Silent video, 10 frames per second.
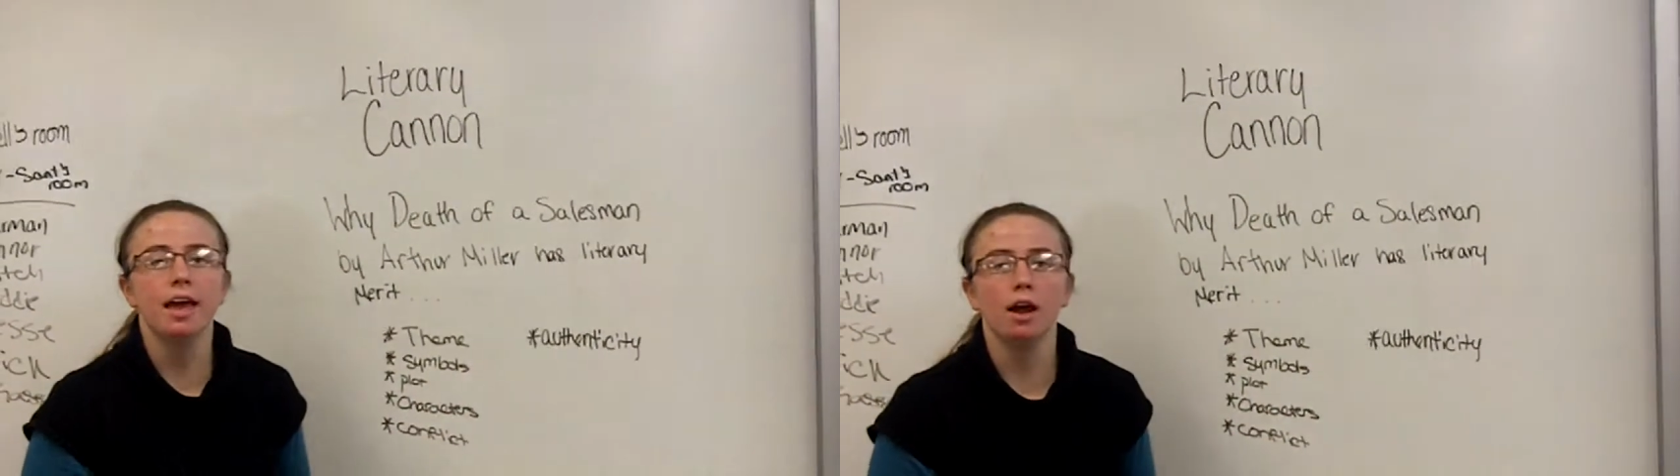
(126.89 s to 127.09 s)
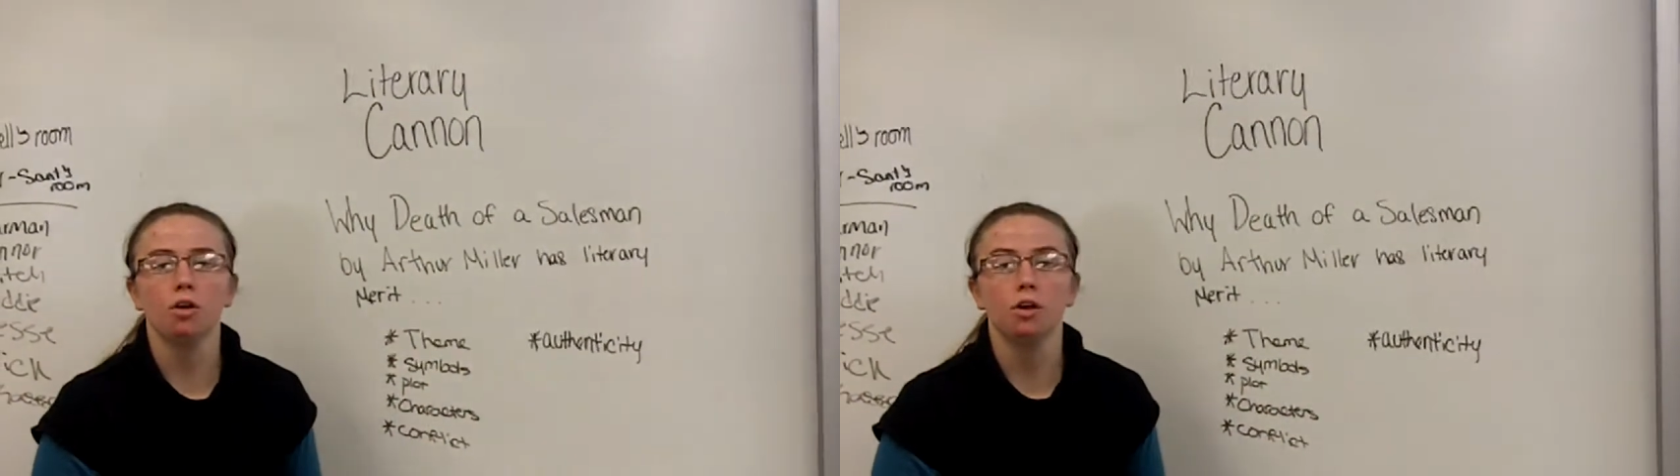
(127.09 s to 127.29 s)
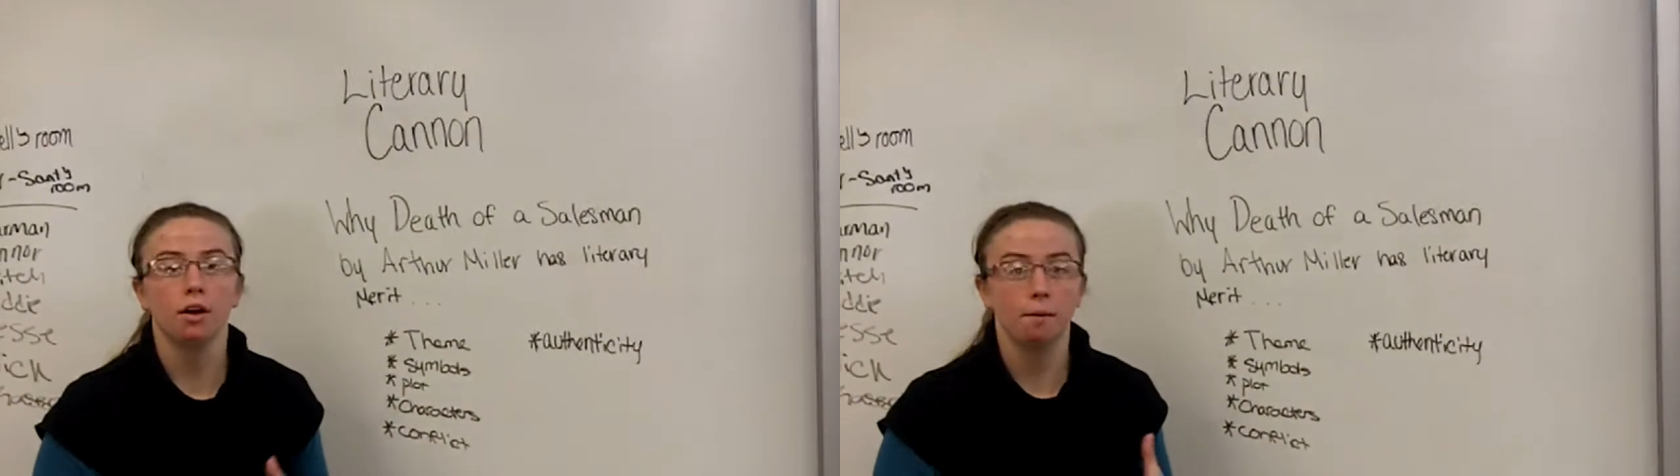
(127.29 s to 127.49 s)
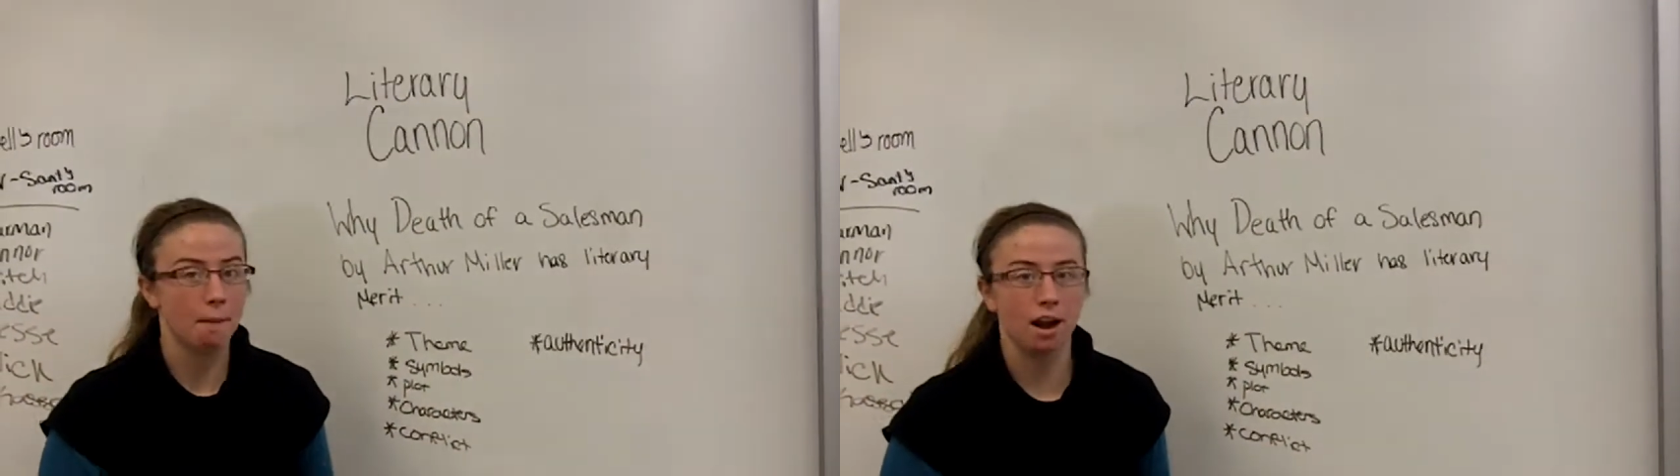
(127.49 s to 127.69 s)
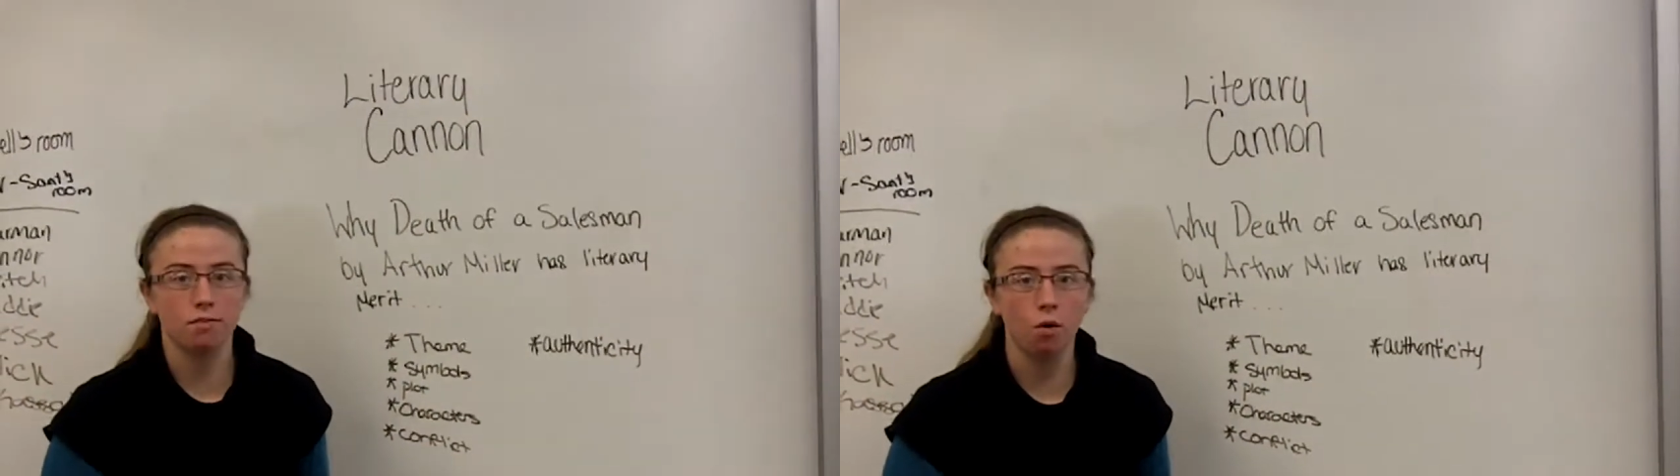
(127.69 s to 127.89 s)
They're
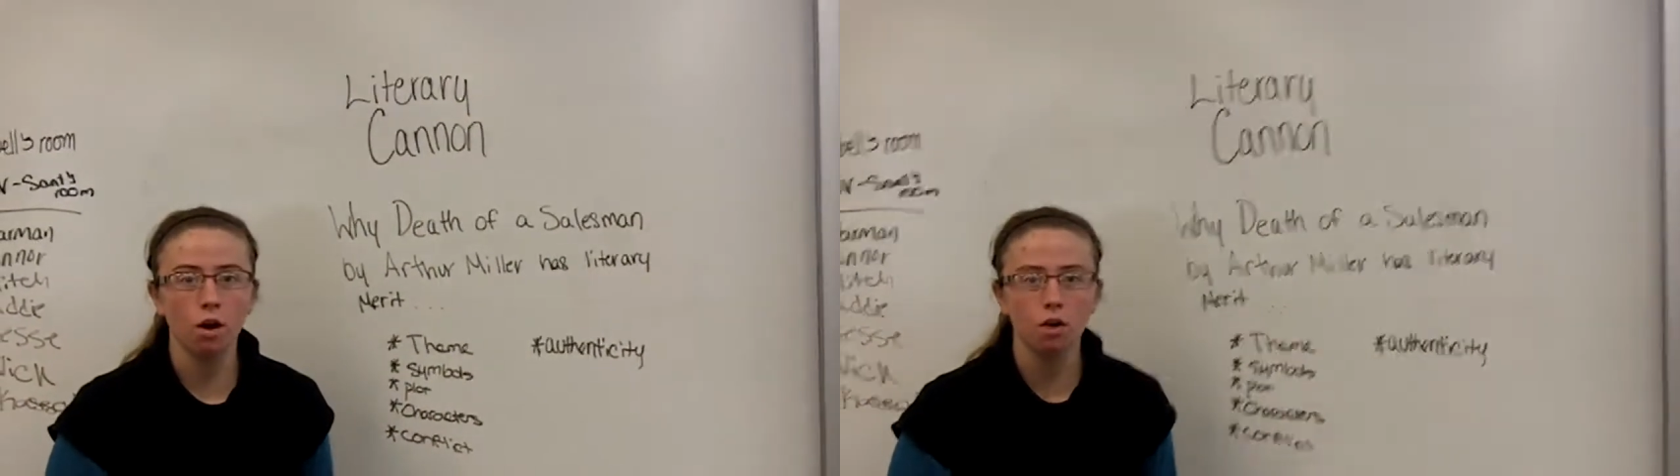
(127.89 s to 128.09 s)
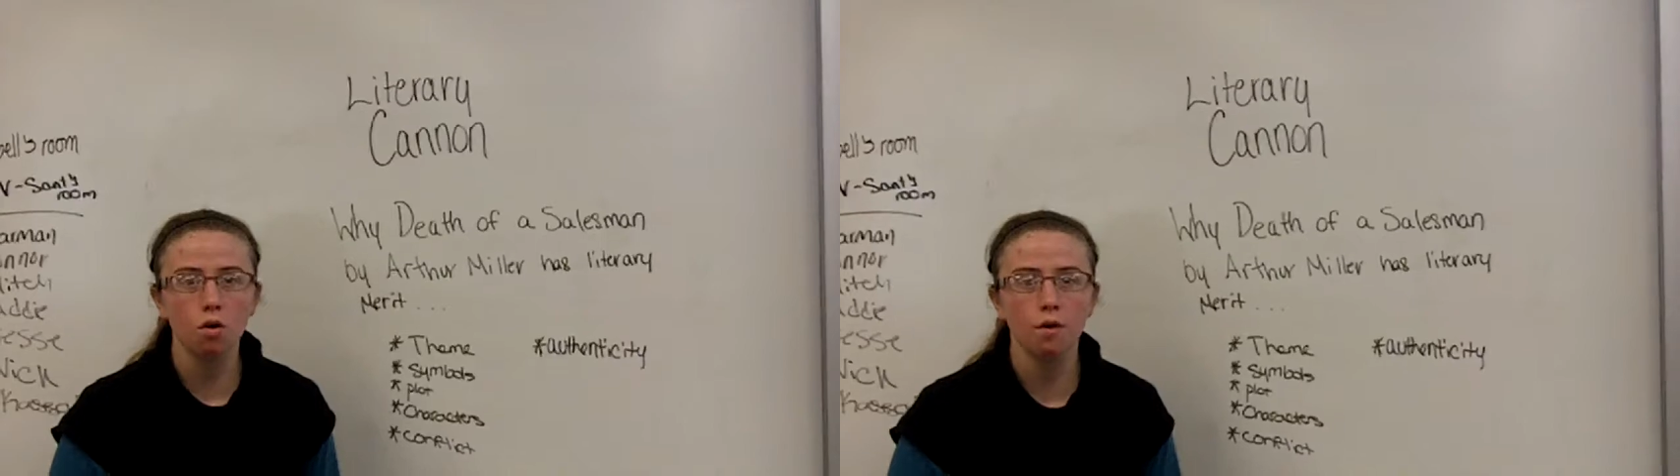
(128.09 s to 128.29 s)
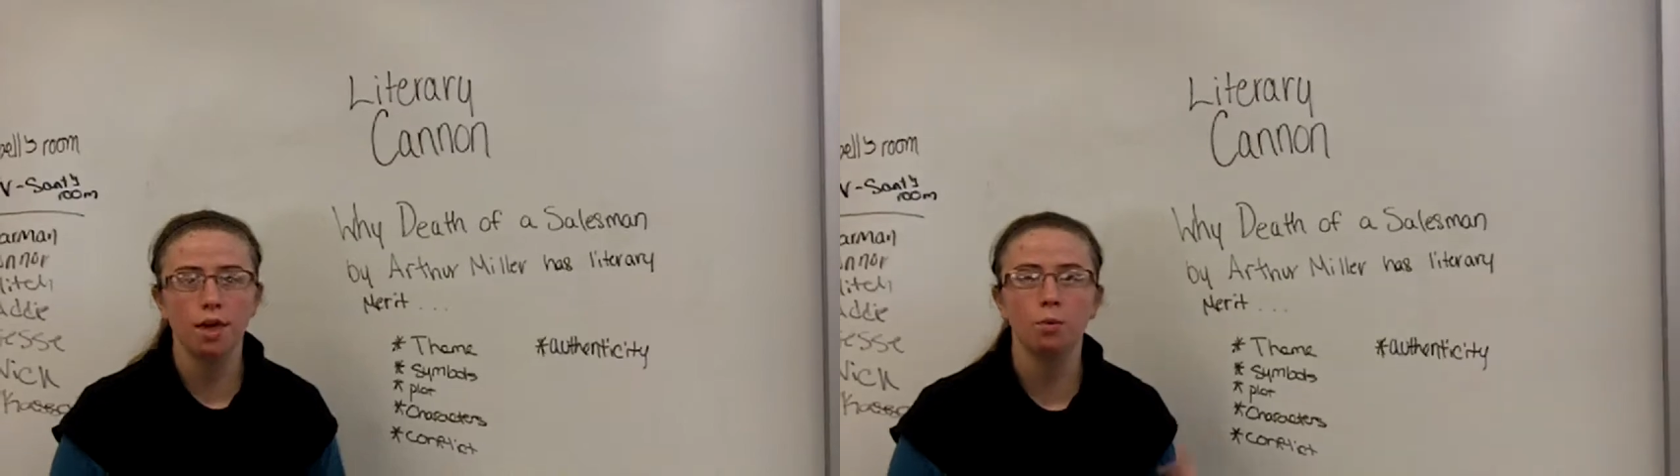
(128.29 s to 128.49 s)
metaphorical,